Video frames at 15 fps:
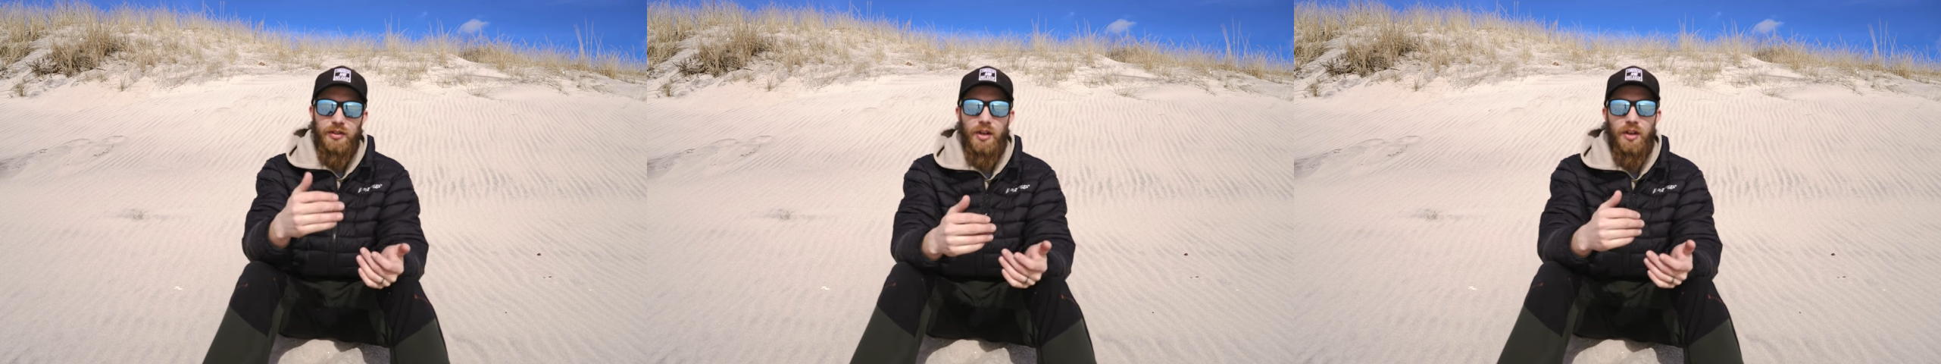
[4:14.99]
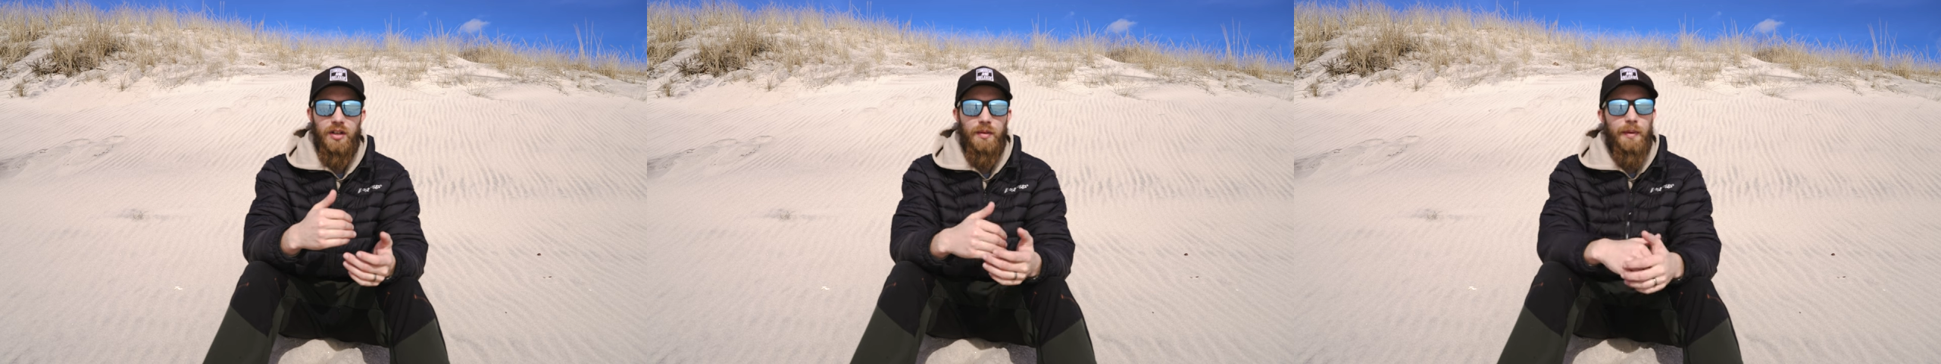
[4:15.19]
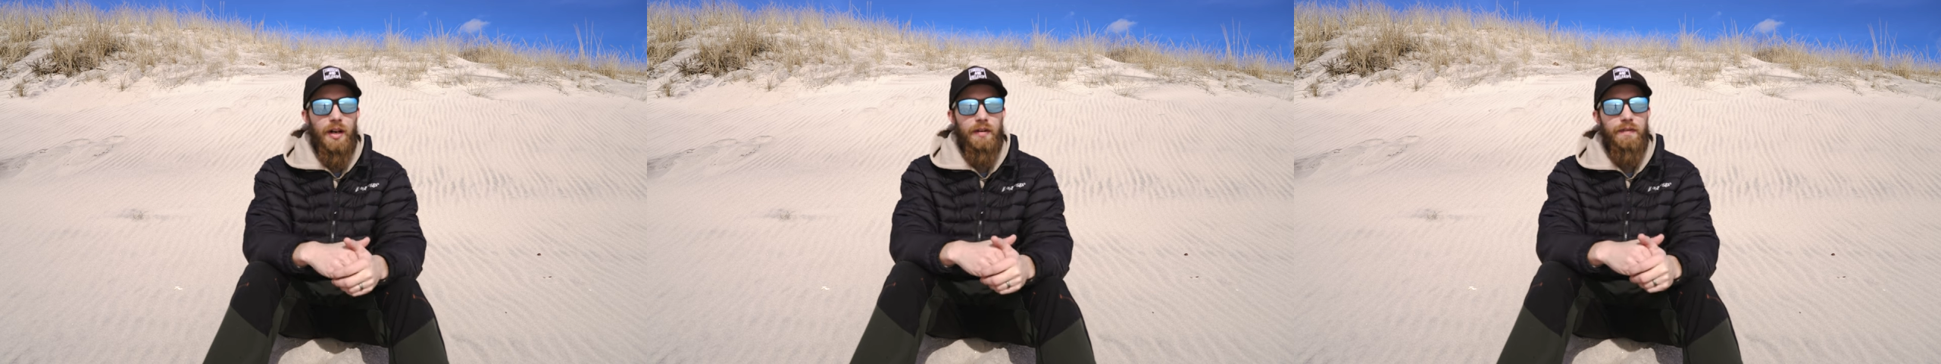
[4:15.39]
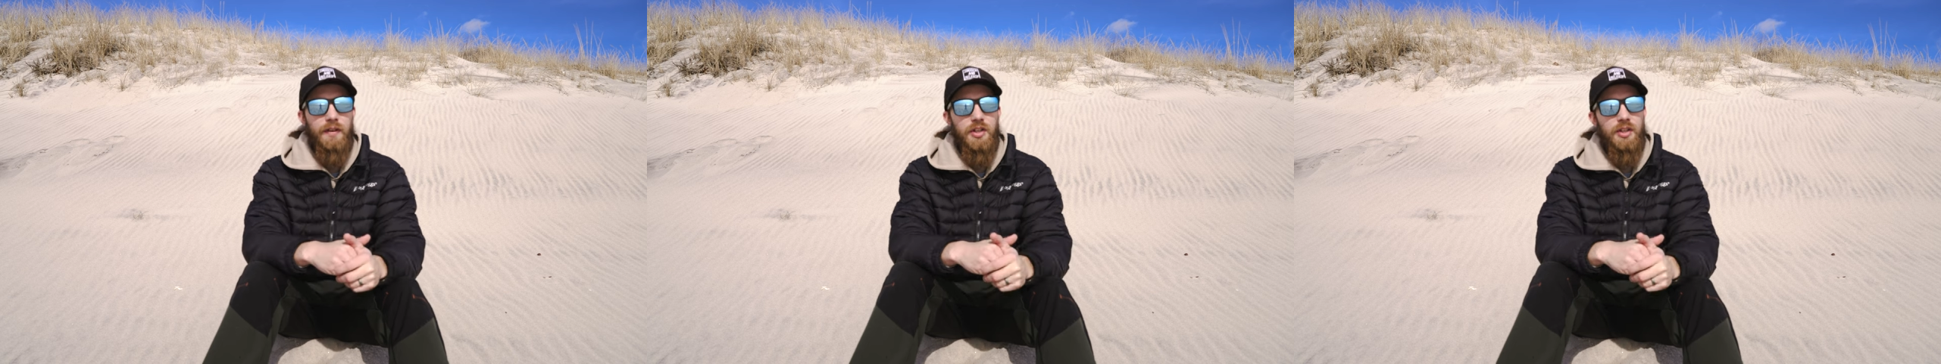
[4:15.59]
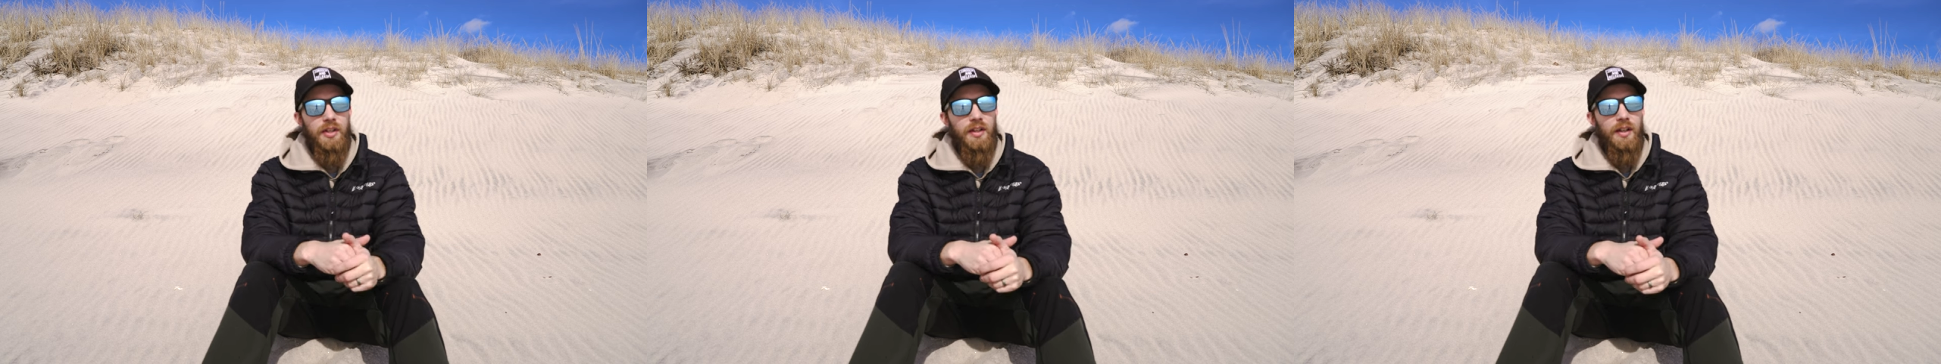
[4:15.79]
talk about
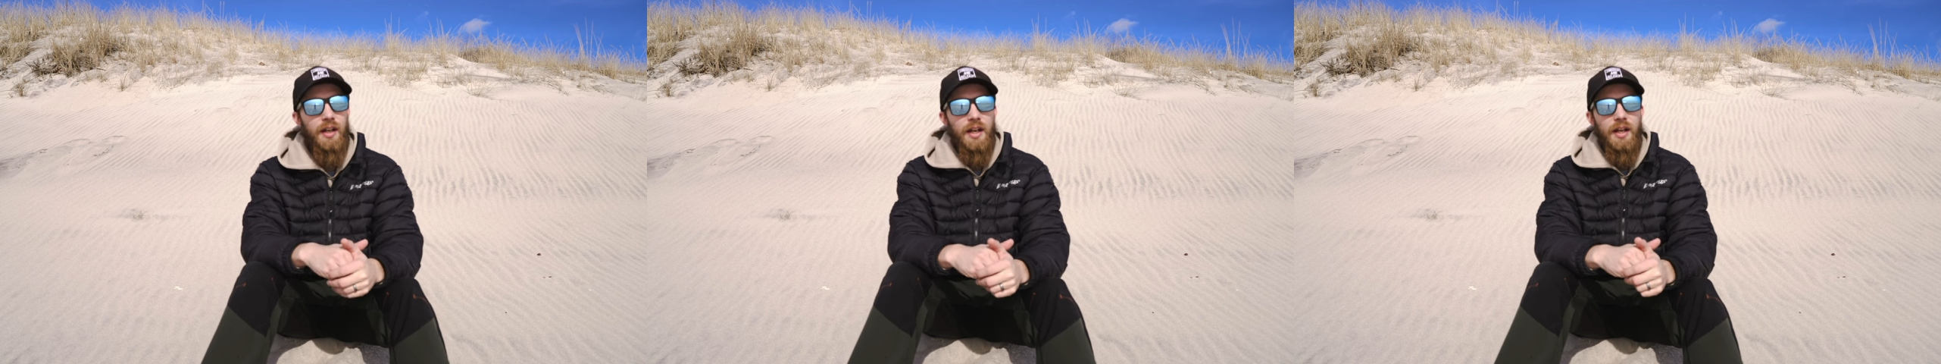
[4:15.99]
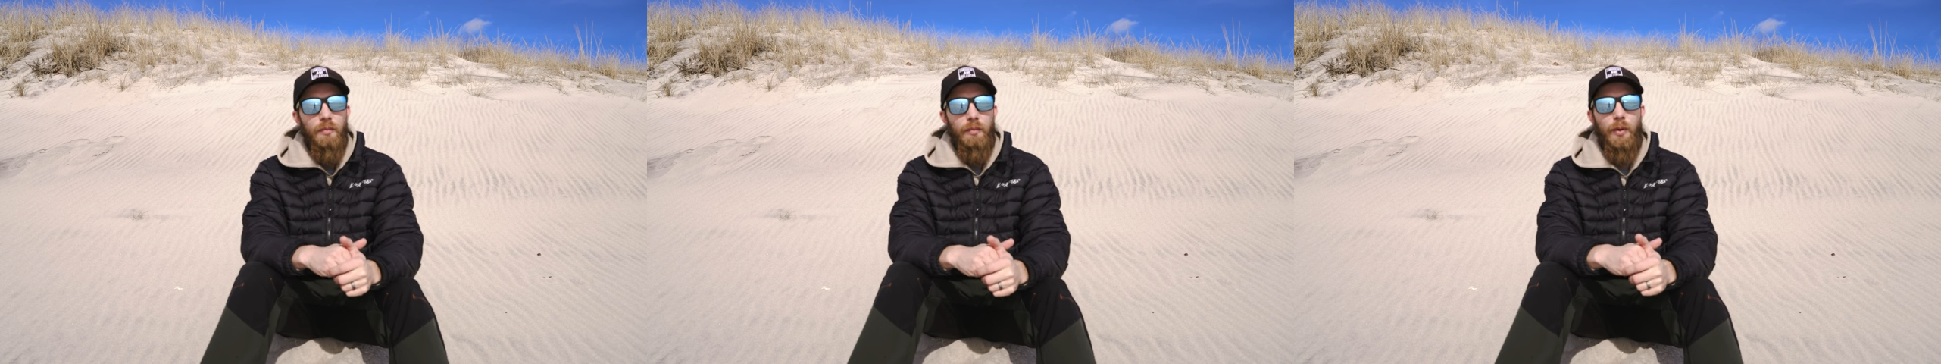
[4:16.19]
fishing.